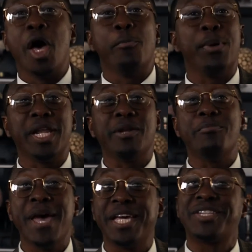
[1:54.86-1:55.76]
but it
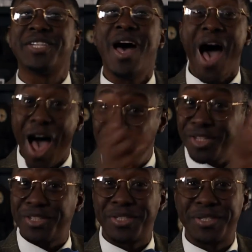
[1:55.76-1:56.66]
makes
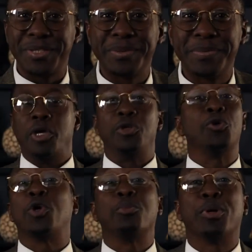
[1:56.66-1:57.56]
ice. You
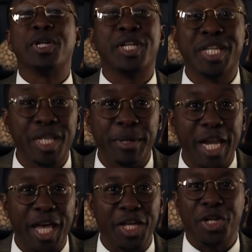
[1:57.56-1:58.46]
can put it in
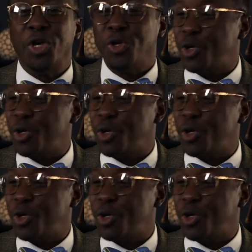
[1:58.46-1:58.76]
lemonade, you